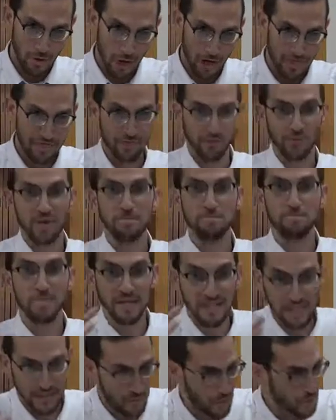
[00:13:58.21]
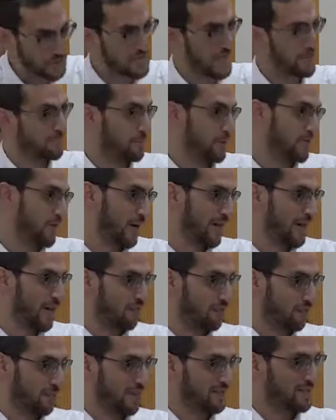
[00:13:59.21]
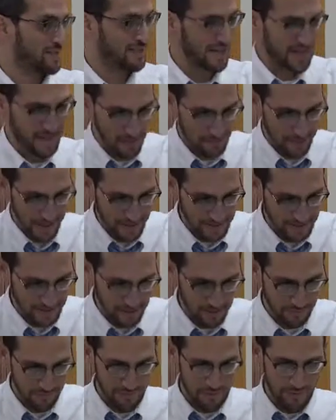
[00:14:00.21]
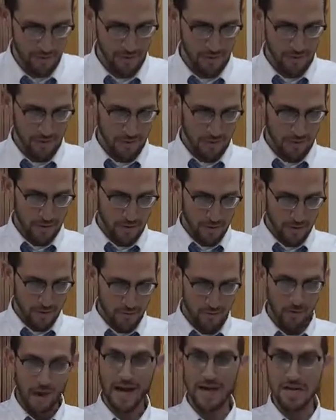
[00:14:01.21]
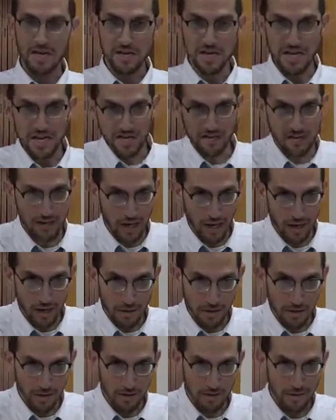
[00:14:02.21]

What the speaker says: On 3 mitzvos, they have to be very careful about, saying the positive. Right, nida,